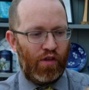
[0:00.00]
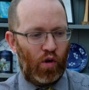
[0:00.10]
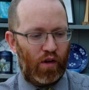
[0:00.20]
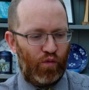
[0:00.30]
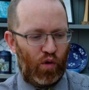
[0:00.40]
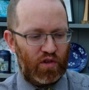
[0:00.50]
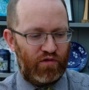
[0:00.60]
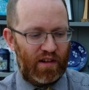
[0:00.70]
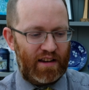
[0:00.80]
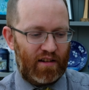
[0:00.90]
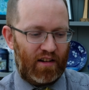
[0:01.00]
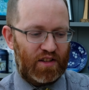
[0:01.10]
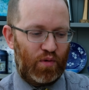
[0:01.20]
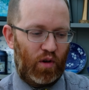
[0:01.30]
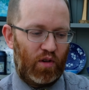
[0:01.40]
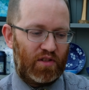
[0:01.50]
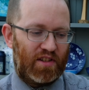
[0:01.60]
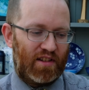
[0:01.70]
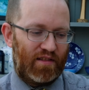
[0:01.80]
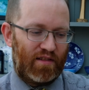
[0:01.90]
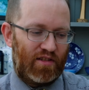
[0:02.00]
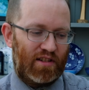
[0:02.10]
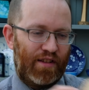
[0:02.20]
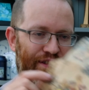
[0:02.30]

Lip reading: thought what was really nice was just the